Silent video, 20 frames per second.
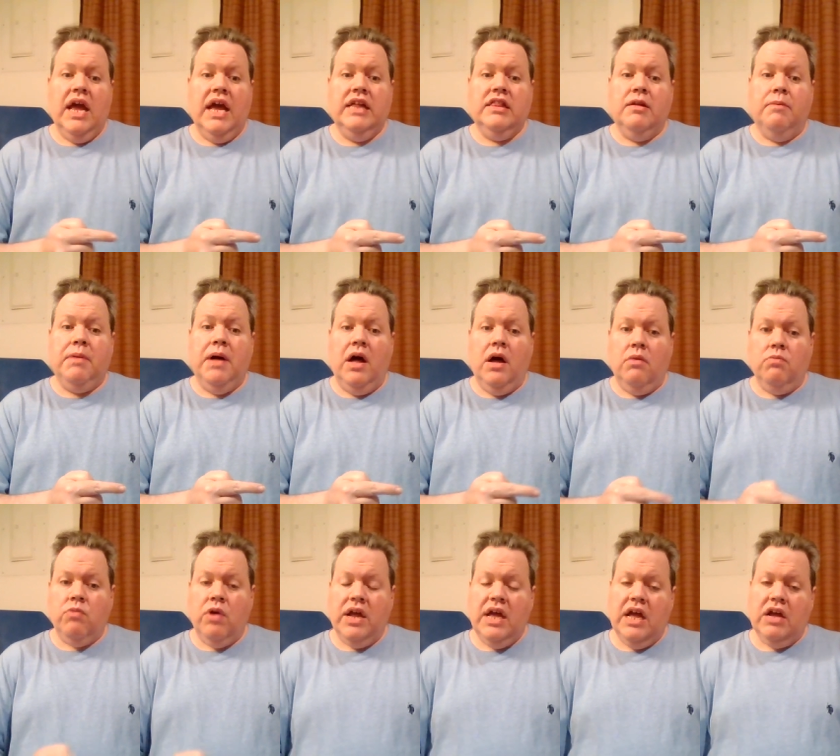And the
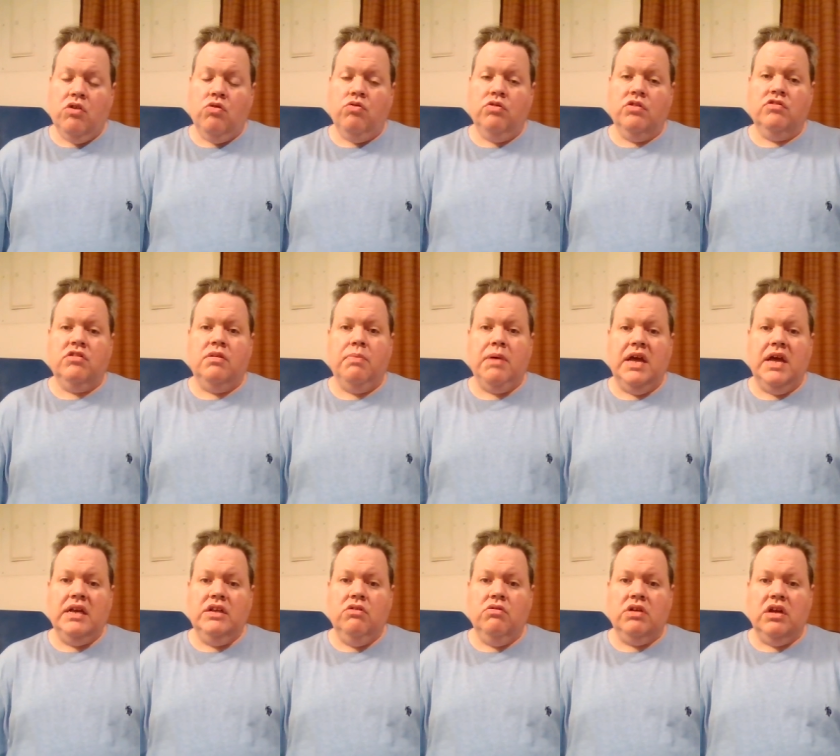bottom right hand corner is the
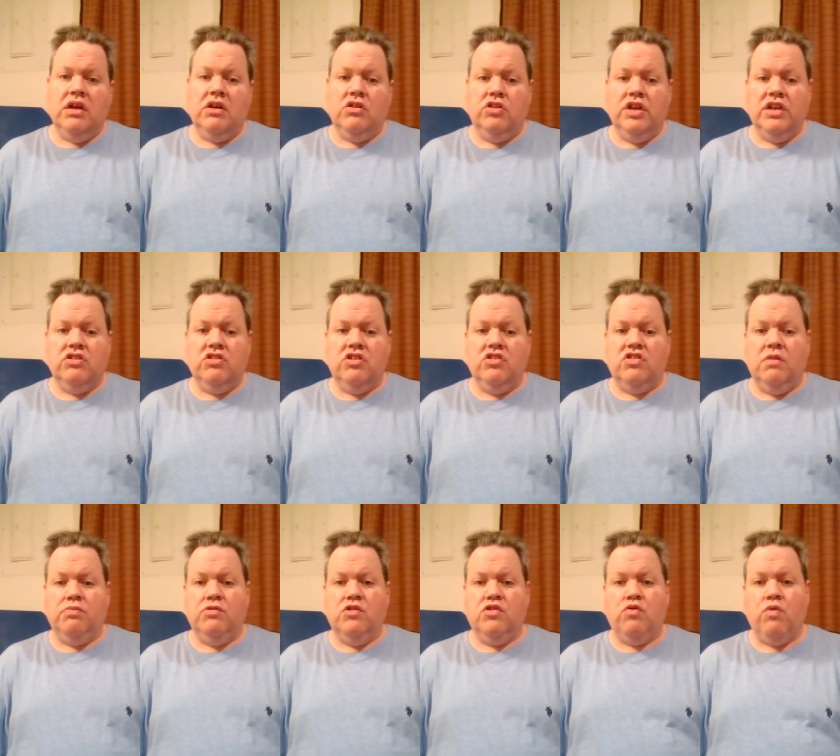button you can click to
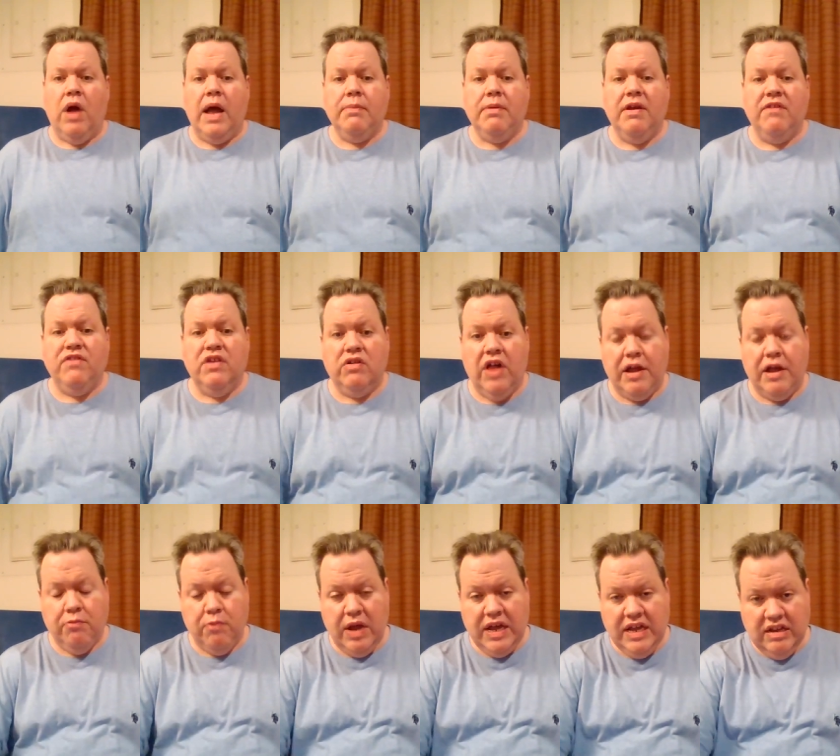subscribe if you
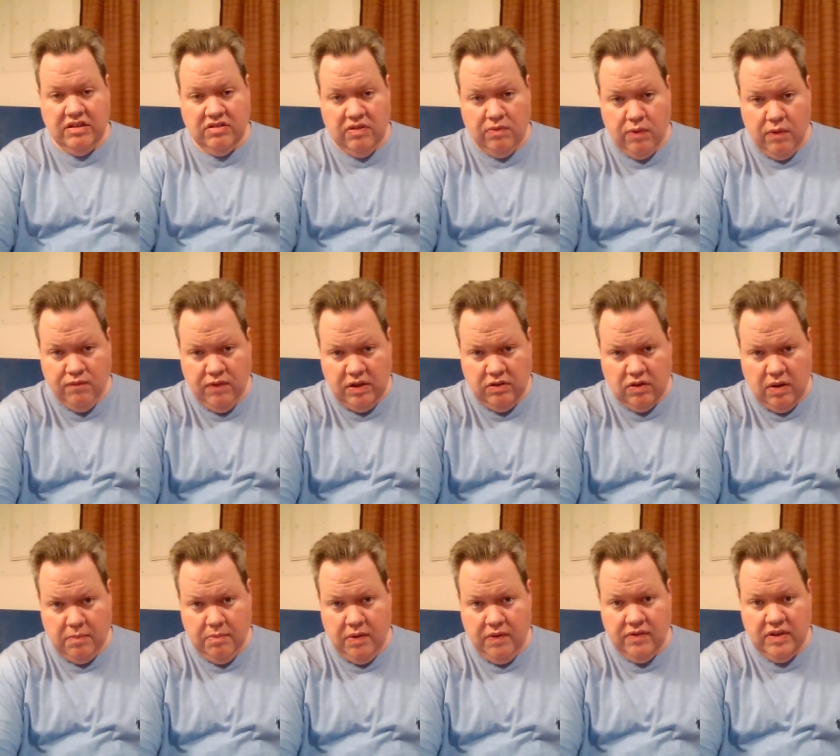like rankings and reviews
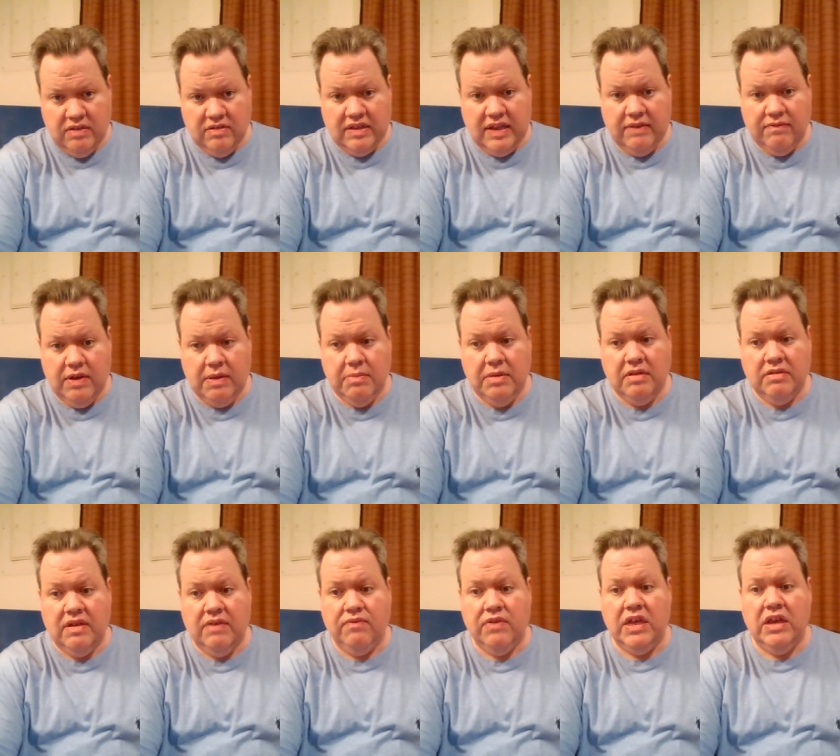on movies, TV,
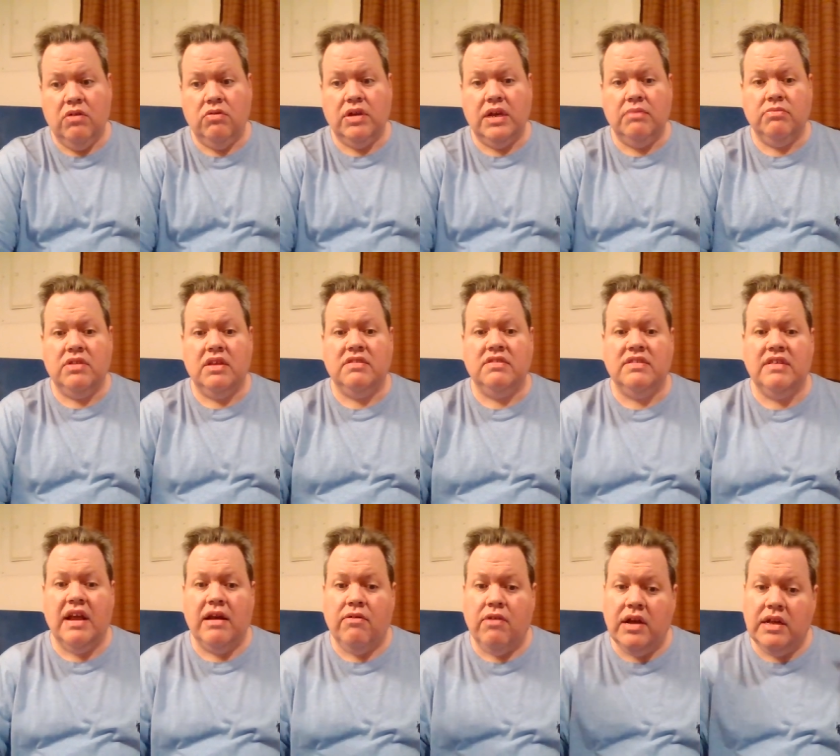music, video games,
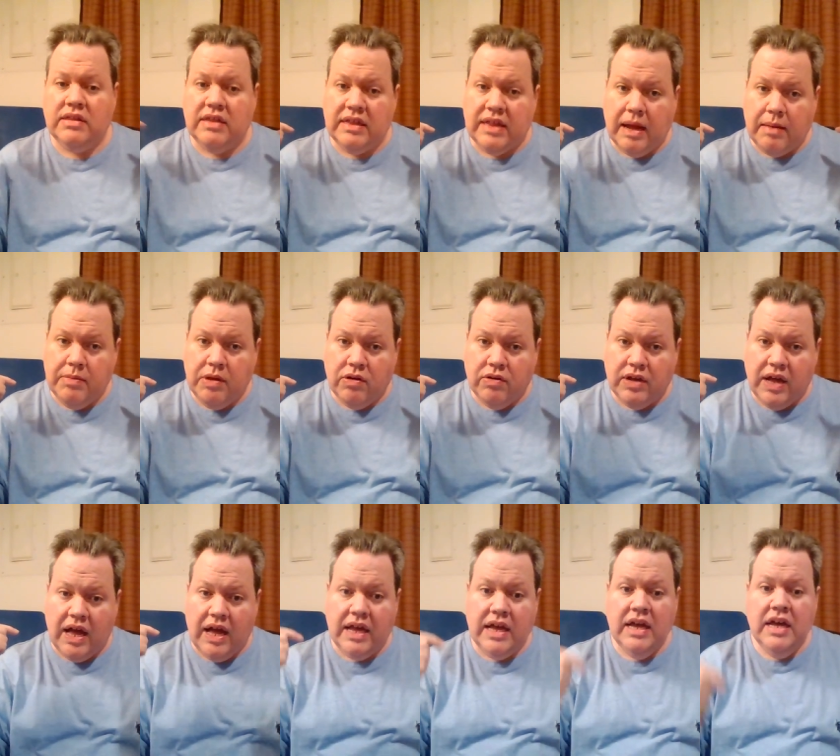etc. Then I'm your
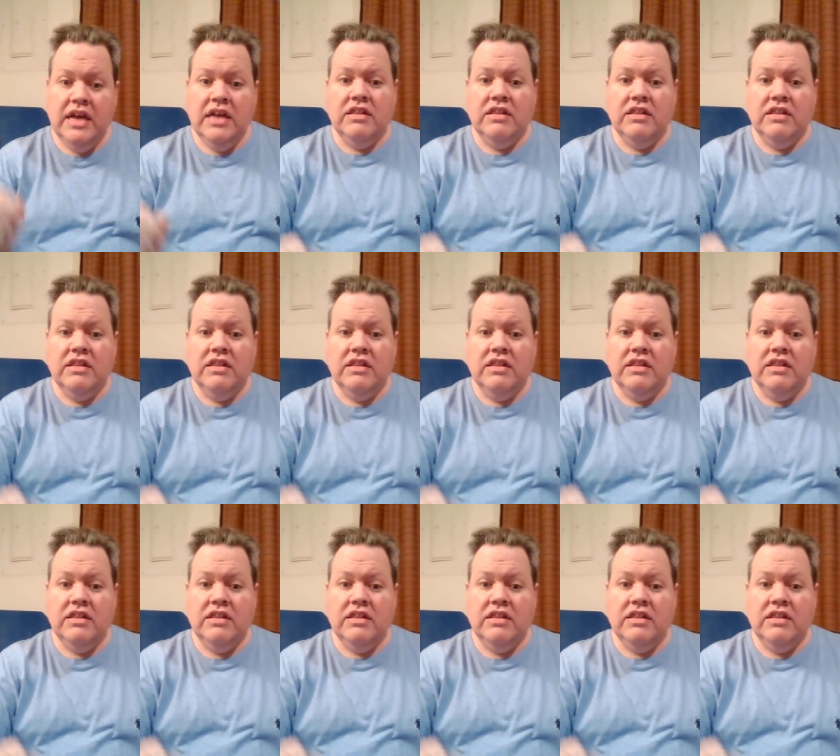guy.